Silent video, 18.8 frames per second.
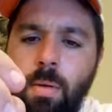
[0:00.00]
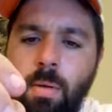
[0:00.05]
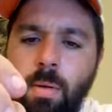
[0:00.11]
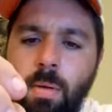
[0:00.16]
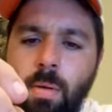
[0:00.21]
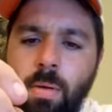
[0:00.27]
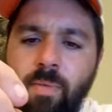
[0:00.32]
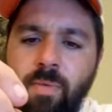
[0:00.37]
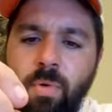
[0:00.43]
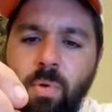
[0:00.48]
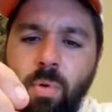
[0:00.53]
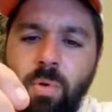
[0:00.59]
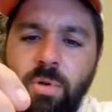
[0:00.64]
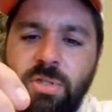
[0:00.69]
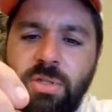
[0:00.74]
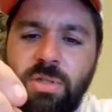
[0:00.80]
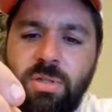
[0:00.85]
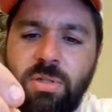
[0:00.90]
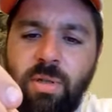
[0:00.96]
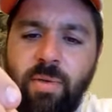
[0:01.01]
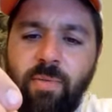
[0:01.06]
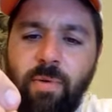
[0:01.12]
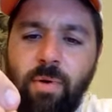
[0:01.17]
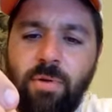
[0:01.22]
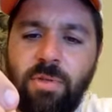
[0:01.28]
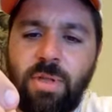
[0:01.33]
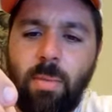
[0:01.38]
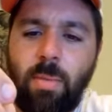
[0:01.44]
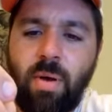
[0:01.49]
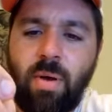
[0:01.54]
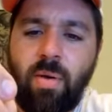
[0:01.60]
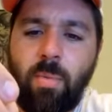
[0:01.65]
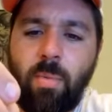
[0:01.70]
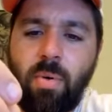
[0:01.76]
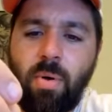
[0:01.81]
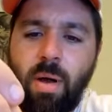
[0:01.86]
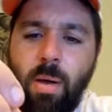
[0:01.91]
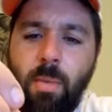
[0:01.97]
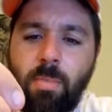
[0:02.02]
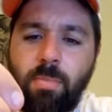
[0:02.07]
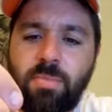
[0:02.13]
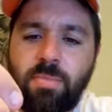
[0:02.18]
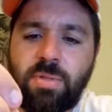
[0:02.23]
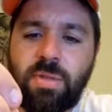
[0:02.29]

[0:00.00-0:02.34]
Of course, it's the first time I'll have problems